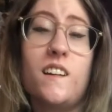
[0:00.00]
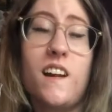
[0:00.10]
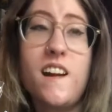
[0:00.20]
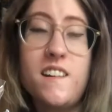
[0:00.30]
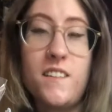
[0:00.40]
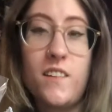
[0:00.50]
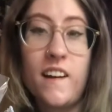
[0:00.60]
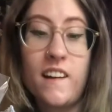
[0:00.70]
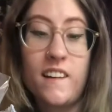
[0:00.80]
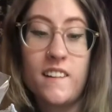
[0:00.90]

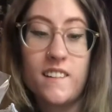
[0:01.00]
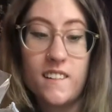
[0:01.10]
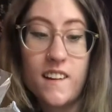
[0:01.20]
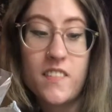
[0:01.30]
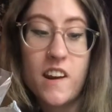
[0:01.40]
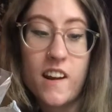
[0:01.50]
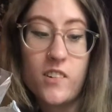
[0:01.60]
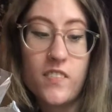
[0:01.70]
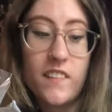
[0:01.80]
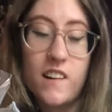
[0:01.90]
Anyway, and then I
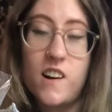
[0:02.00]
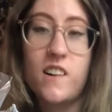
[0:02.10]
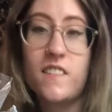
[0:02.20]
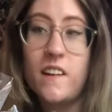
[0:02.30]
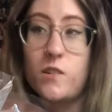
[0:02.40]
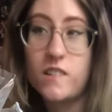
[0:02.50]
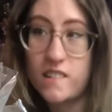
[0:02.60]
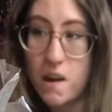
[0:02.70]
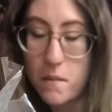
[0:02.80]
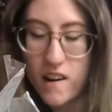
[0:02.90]
got in the car and they all just
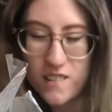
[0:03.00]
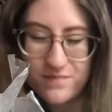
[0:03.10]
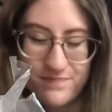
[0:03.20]
came out.